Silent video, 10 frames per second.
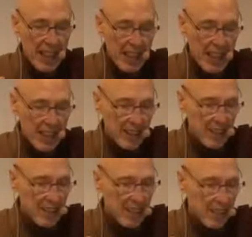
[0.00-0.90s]

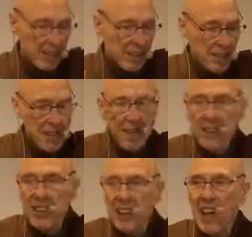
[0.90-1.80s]
and
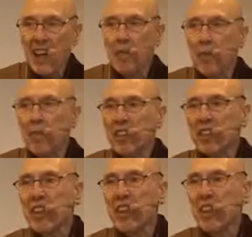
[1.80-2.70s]
he's gotten
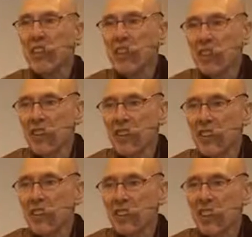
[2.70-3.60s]
permission on the
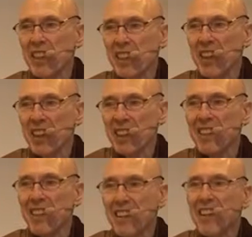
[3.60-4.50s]
condition that